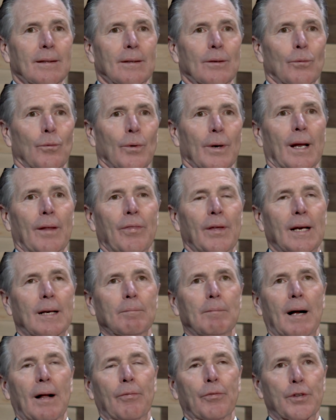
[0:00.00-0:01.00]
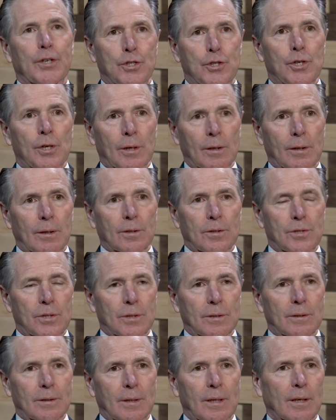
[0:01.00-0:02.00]
when I think about the
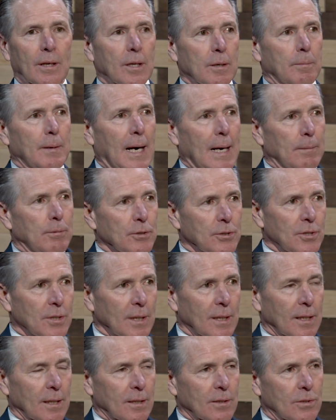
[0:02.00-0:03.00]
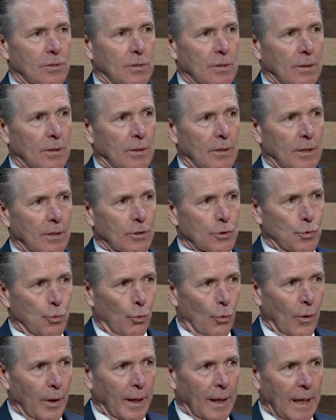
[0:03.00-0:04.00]
church, you know, the Bible says there's
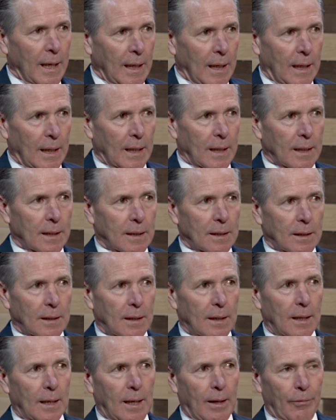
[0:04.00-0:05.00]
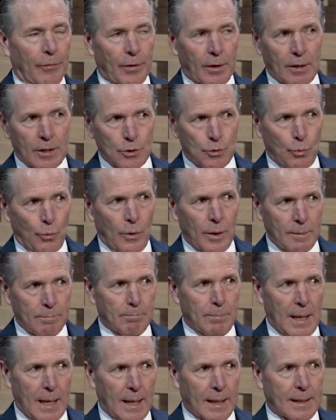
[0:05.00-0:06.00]
one head and there is
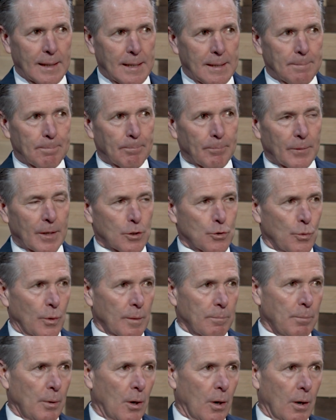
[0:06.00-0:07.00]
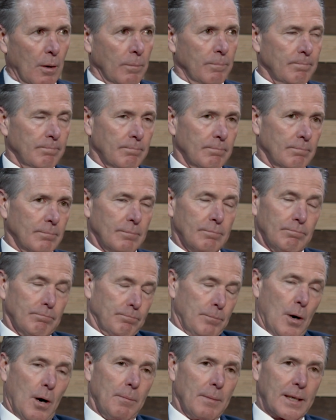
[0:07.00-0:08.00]
one body. That's what Paul
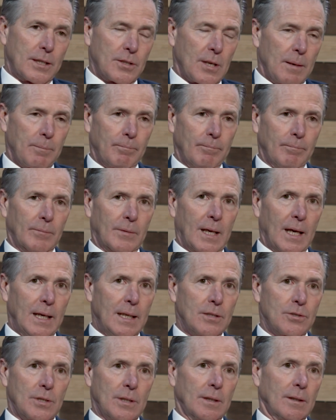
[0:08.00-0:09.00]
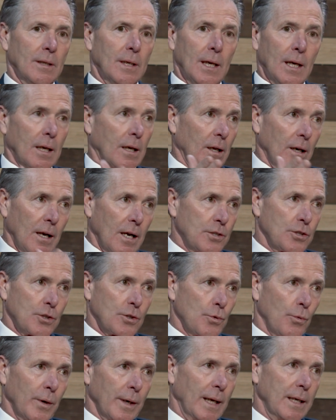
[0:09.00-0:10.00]
Paul makes that case in
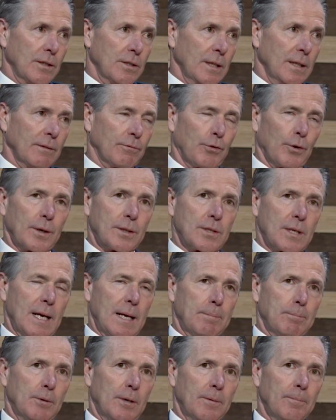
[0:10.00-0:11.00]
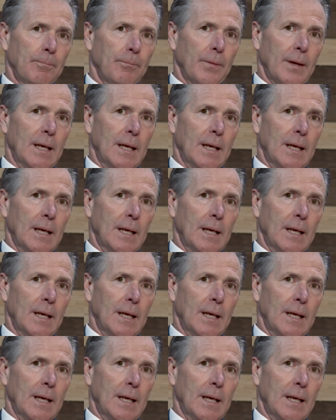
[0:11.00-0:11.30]
Colossians 1:18 for example.